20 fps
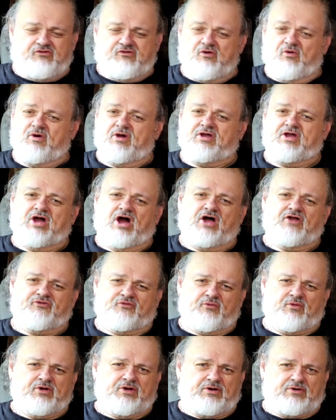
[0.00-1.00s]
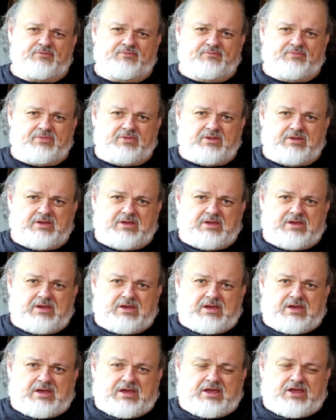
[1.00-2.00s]
doing God's will
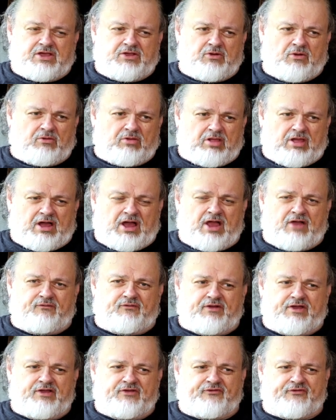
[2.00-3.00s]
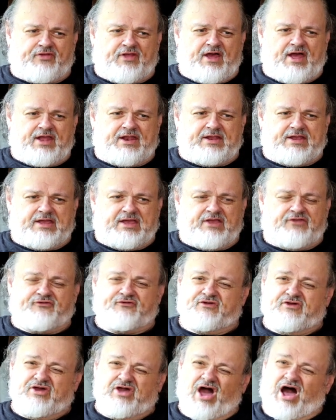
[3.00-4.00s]
in your life. It's that
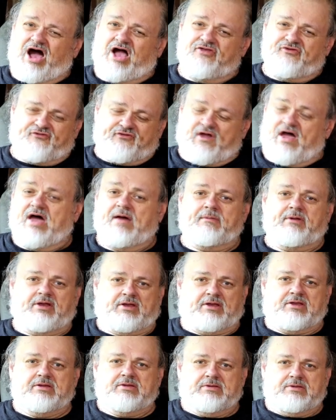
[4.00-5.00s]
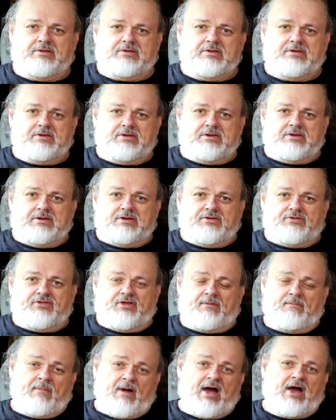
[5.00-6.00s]
it's God's timing
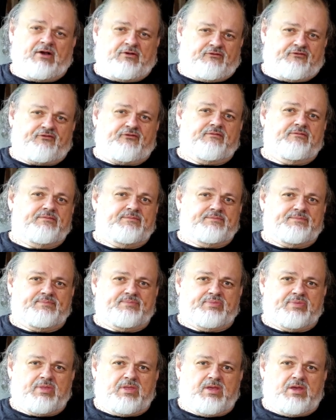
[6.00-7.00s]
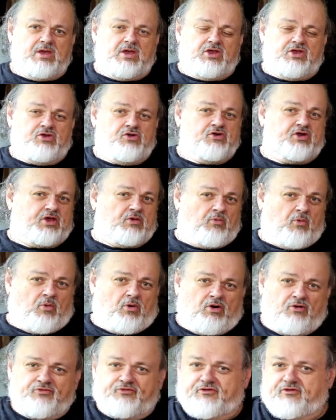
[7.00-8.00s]
that matters. You can
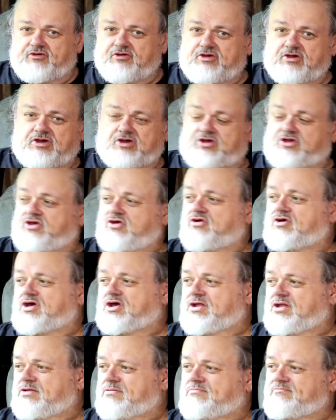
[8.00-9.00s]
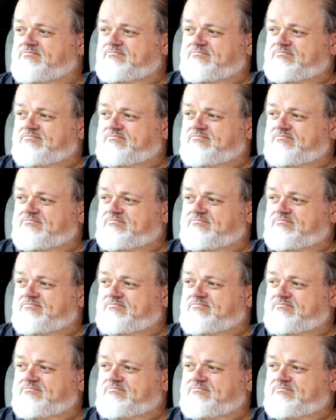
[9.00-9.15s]
want, you can